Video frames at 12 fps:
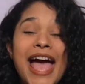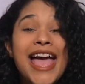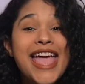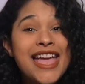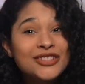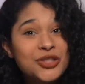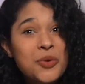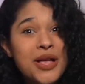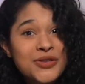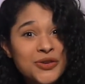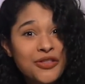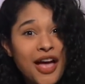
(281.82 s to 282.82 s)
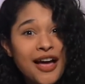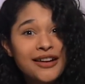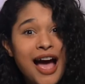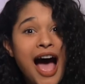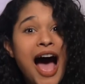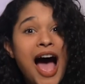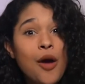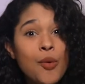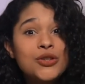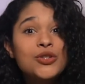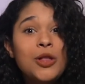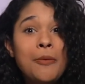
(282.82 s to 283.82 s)
And to answer that, I
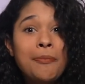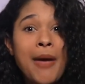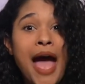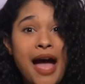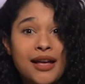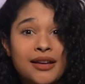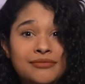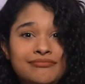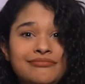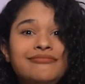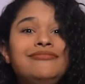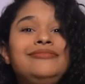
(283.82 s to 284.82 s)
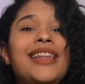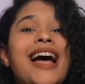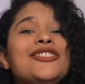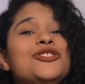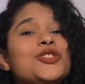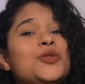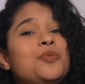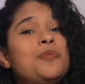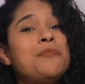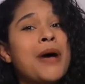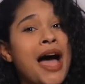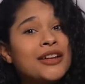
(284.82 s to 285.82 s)
want to look back, not just
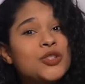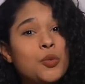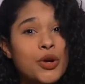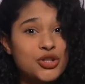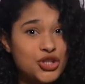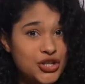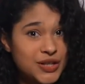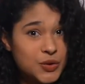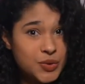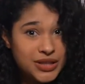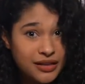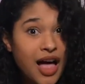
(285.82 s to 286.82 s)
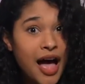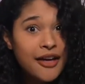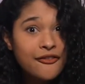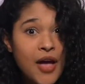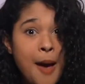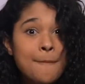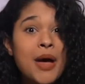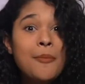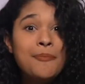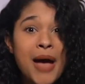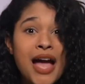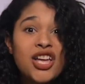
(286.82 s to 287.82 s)
back to when Jesus was alive, but
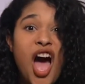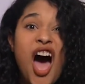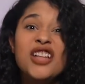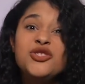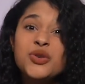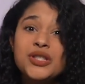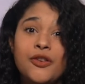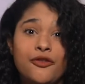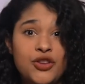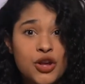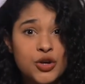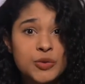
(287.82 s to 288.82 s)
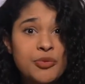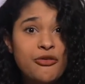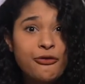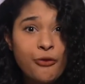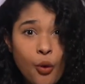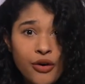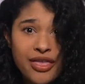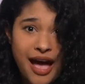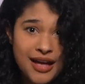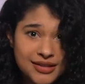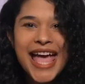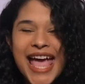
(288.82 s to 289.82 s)
back hundreds of years before
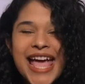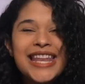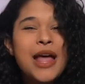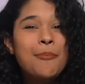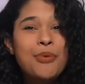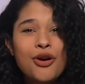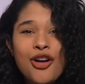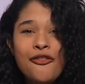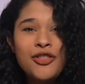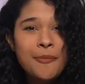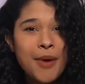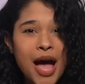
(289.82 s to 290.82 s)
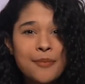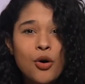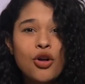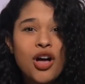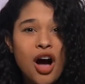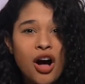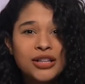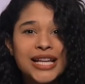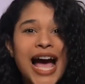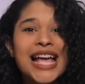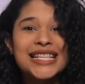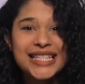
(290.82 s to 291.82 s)
that, in a book of the Bible called
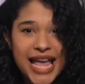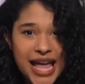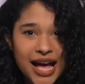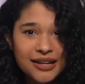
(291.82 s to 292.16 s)
Isaiah.